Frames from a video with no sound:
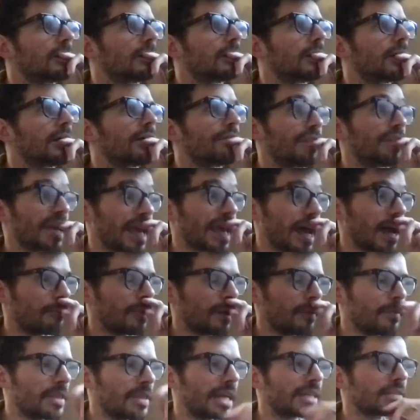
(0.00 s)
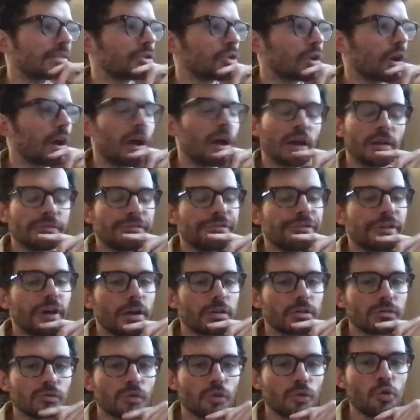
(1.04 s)
If it can be. I mean, that's not a hard and
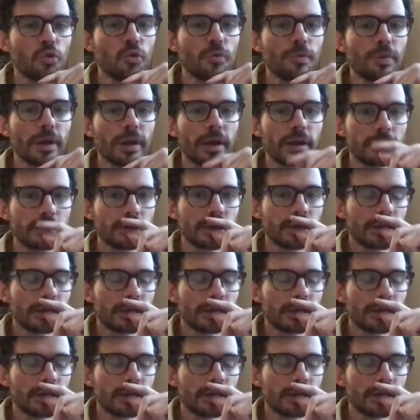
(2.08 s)
fast rule, but